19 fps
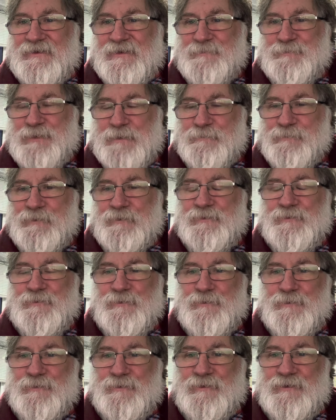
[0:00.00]
people
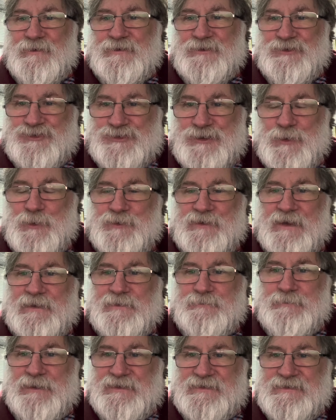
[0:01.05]
who control
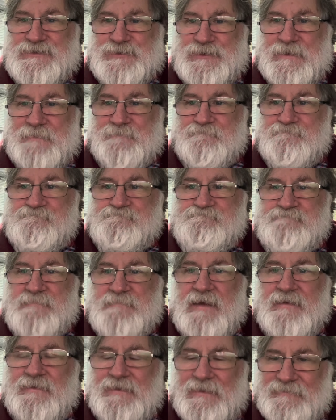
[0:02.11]
that ministry.
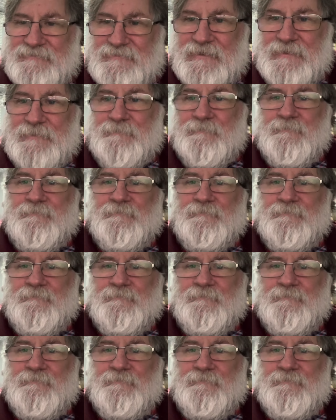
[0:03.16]
Nothing.